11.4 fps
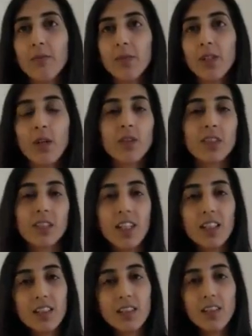You know,
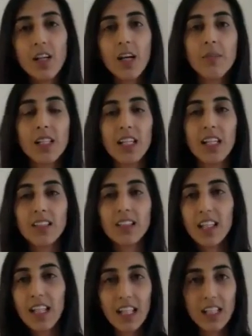certain times he's
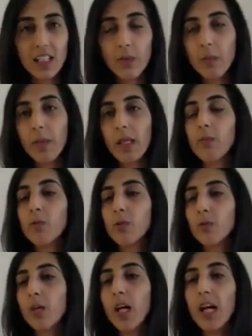connected with
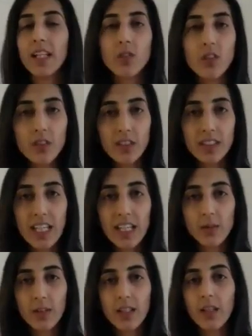people, he's gone on
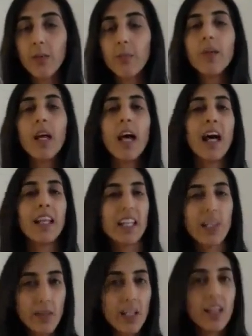dates with them, and then
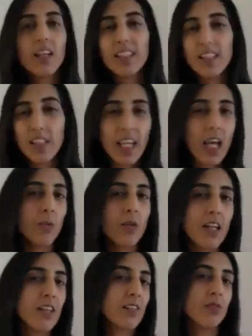he realizes, okay,
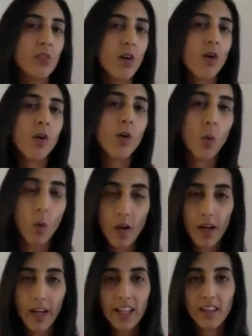well, it's not
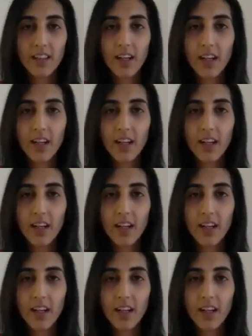quite